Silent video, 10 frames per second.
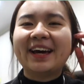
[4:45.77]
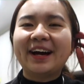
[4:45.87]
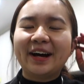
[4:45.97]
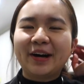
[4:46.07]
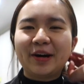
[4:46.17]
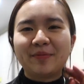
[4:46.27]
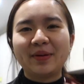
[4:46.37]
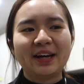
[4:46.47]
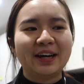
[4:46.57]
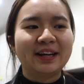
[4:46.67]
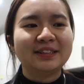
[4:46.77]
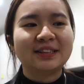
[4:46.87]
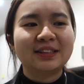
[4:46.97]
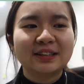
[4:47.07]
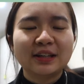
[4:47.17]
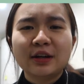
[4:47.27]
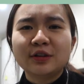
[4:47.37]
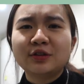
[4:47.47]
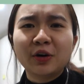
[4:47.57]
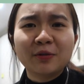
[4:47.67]
And
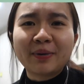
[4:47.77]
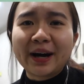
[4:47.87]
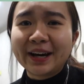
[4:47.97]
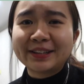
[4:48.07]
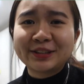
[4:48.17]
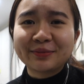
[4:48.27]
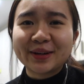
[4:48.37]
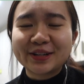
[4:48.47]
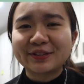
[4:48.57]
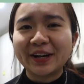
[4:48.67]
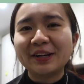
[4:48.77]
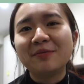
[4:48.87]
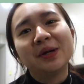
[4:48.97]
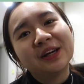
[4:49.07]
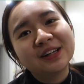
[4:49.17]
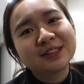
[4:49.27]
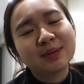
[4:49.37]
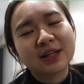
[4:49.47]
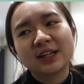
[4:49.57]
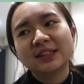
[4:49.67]
don't buy too much ready meals
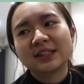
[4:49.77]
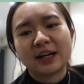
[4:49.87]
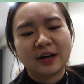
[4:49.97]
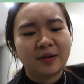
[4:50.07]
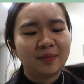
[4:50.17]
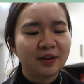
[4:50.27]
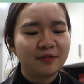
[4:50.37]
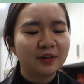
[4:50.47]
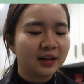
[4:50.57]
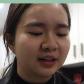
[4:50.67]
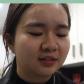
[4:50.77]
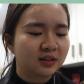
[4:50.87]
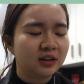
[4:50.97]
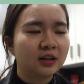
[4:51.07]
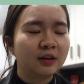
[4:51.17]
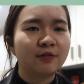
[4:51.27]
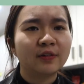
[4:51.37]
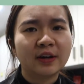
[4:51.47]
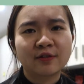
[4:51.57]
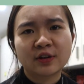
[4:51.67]
because I feel like the
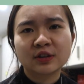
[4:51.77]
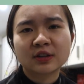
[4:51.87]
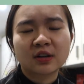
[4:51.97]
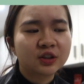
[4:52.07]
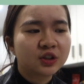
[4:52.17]
flavors are